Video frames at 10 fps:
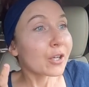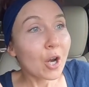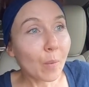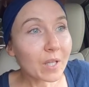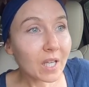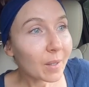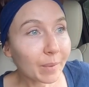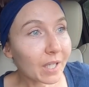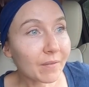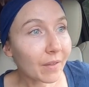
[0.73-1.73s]
No one's gonna
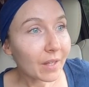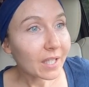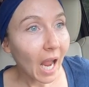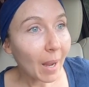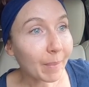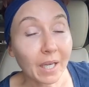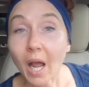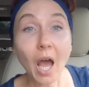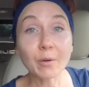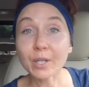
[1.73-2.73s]
believe that this happened.
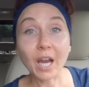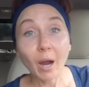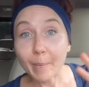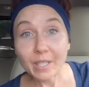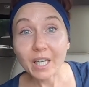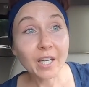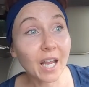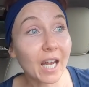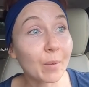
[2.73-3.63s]
I don't care. I'm gonna tell you